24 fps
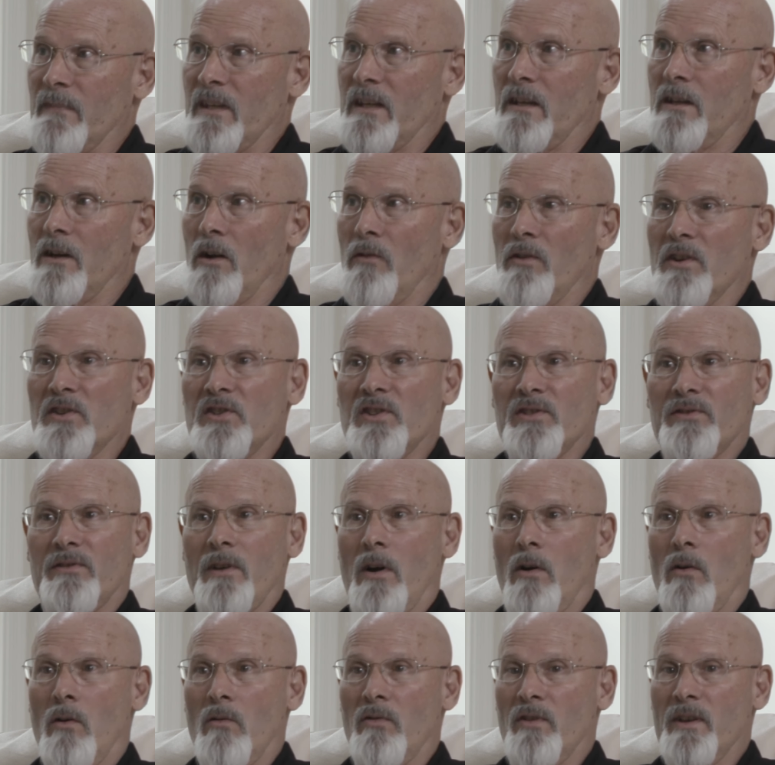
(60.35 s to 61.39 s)
You know, this
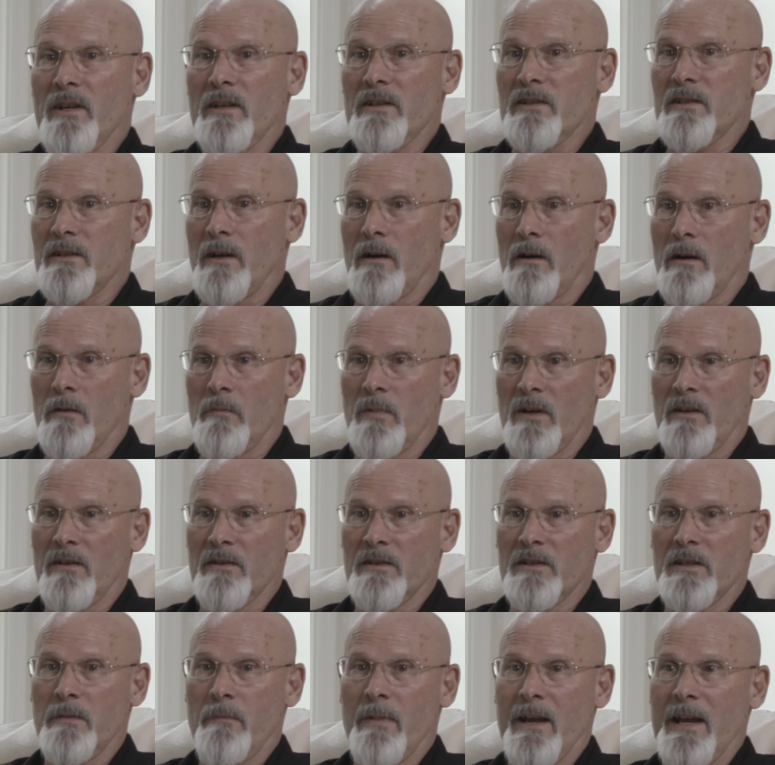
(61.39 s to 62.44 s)
whole thing started
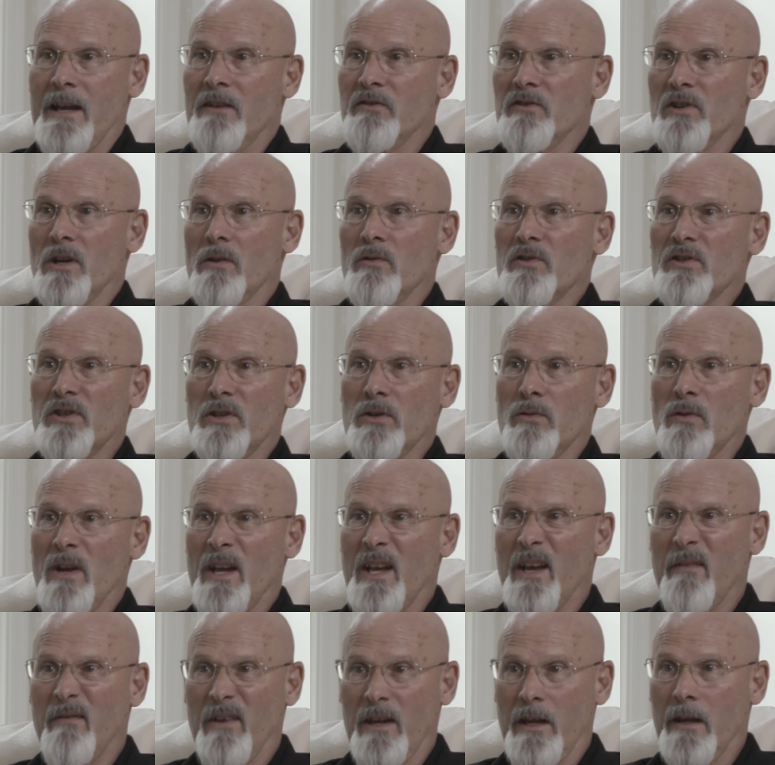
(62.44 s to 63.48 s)
because the banjo is too
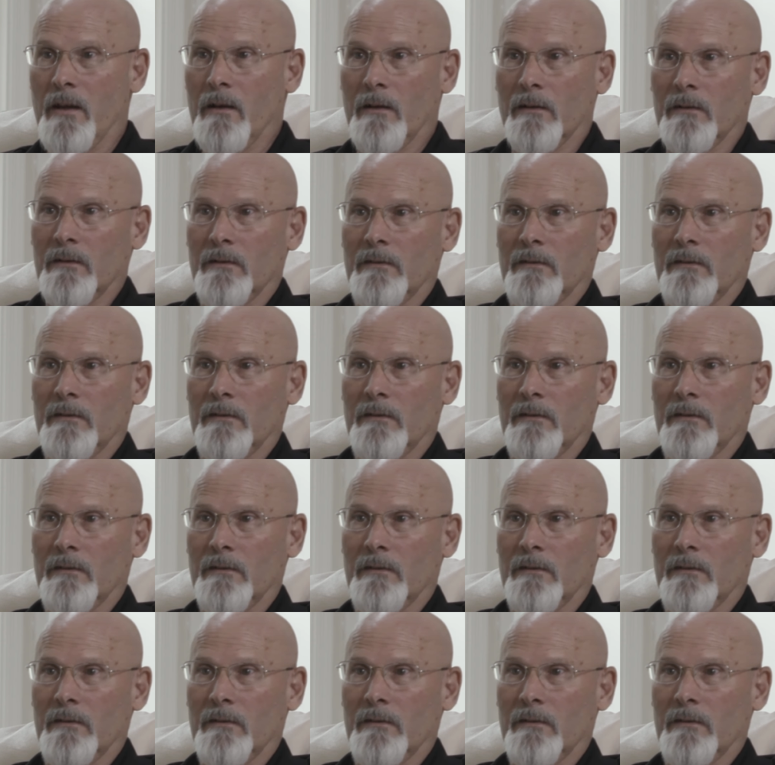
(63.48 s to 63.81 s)
heavy.